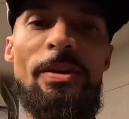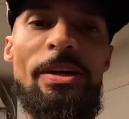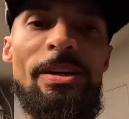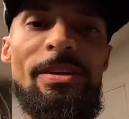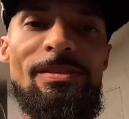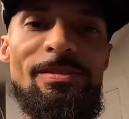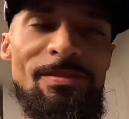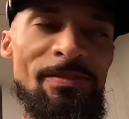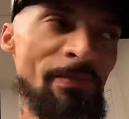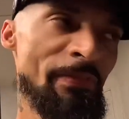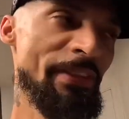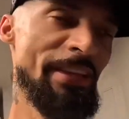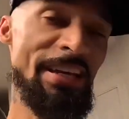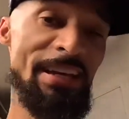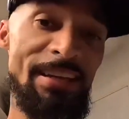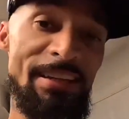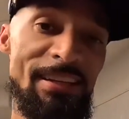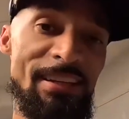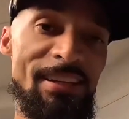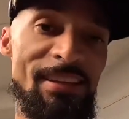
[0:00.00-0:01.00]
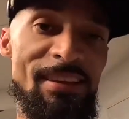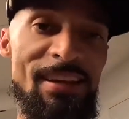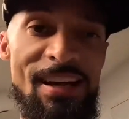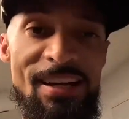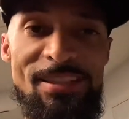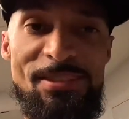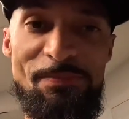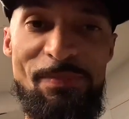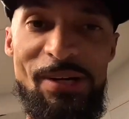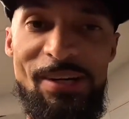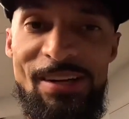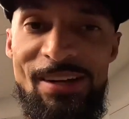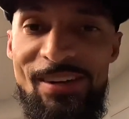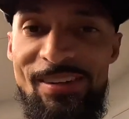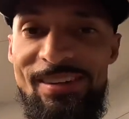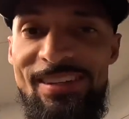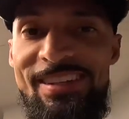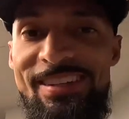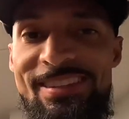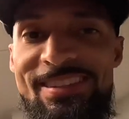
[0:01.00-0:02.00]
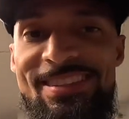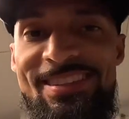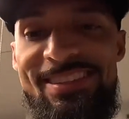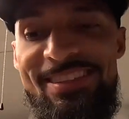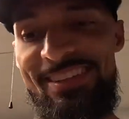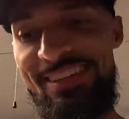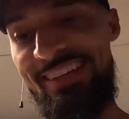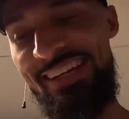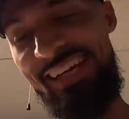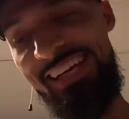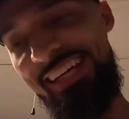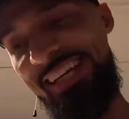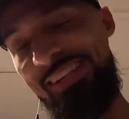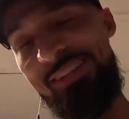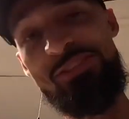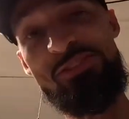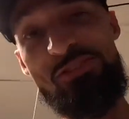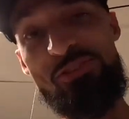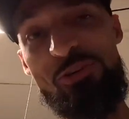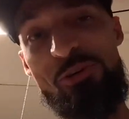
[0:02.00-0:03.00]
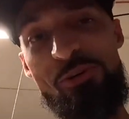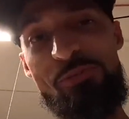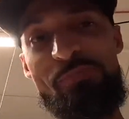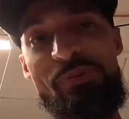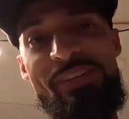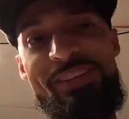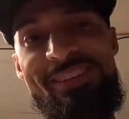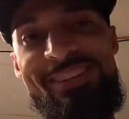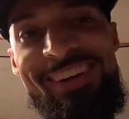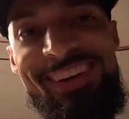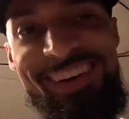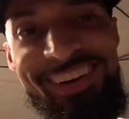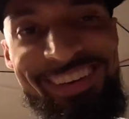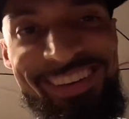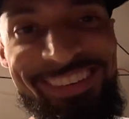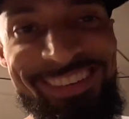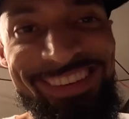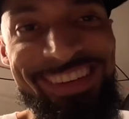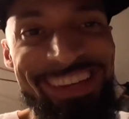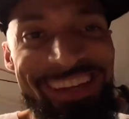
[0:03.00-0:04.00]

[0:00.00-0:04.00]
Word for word: right. And last but not least, the scorpion tire.